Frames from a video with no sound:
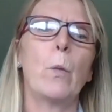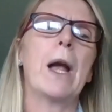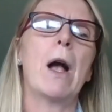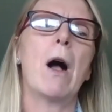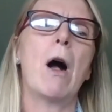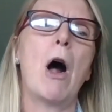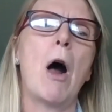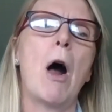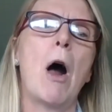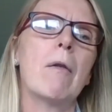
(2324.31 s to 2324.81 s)
We
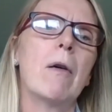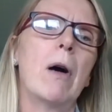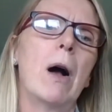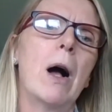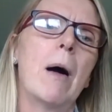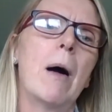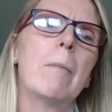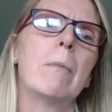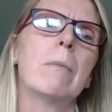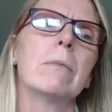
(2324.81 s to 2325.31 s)
are
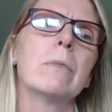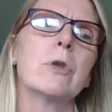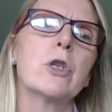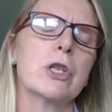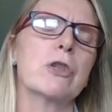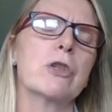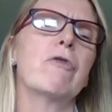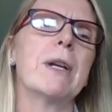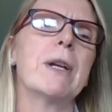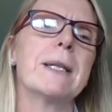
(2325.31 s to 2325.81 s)

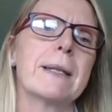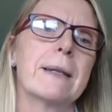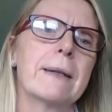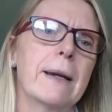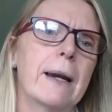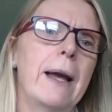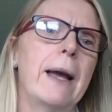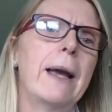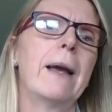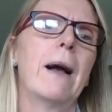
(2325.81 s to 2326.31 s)
just
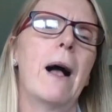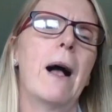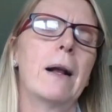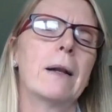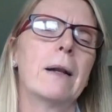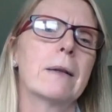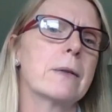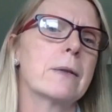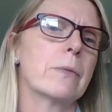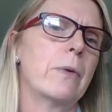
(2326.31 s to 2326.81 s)
recently,
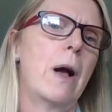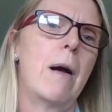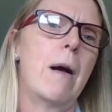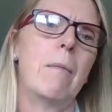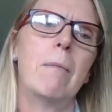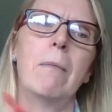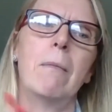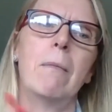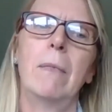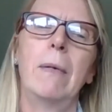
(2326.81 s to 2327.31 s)
and
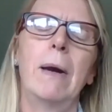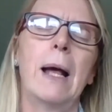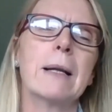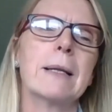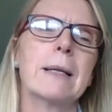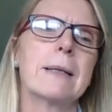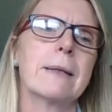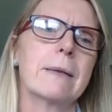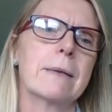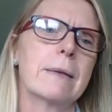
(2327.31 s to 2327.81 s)

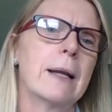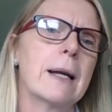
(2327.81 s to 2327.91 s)
last